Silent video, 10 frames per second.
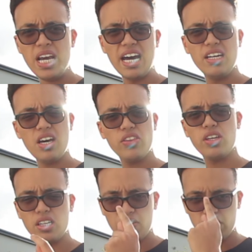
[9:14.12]
Another
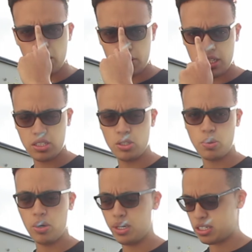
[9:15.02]
thing that I've noticed as
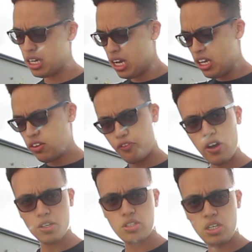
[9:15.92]
well is the
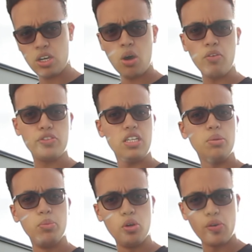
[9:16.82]
faster you go, obviously
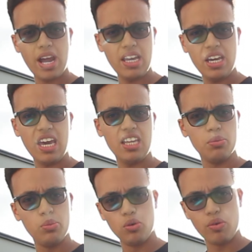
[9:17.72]
the more air you get,
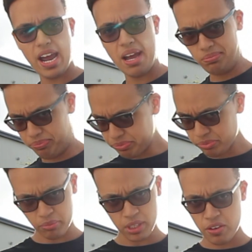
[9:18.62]
the more air
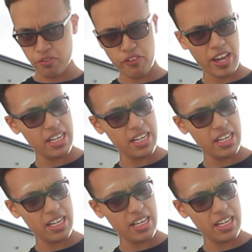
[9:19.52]
fed